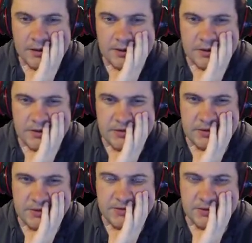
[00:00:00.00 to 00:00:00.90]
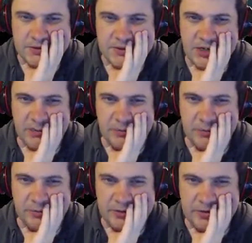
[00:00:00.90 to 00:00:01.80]
doing this first column won't
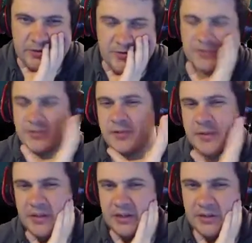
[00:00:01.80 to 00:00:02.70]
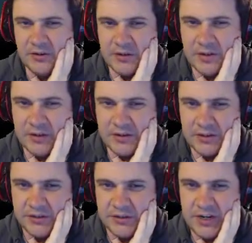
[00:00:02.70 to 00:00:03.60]
really do me any good because
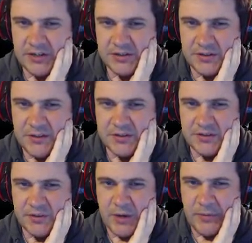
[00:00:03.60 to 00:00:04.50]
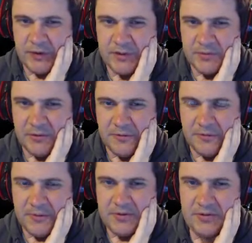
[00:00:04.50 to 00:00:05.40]
it'll change these 2 white ones, but it'll
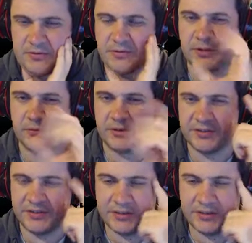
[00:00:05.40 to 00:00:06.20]
flip the 2 green ones.